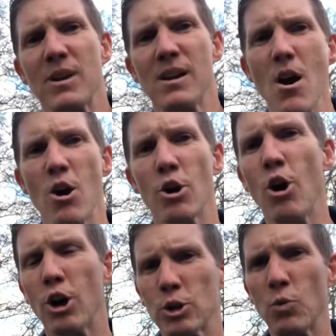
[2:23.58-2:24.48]
are
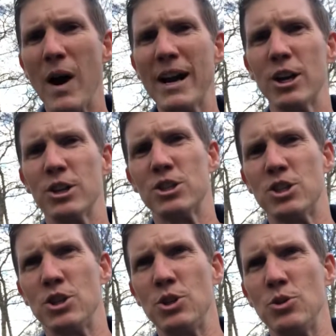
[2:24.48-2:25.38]
hardwired
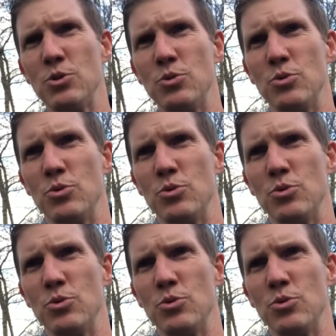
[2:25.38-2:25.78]
to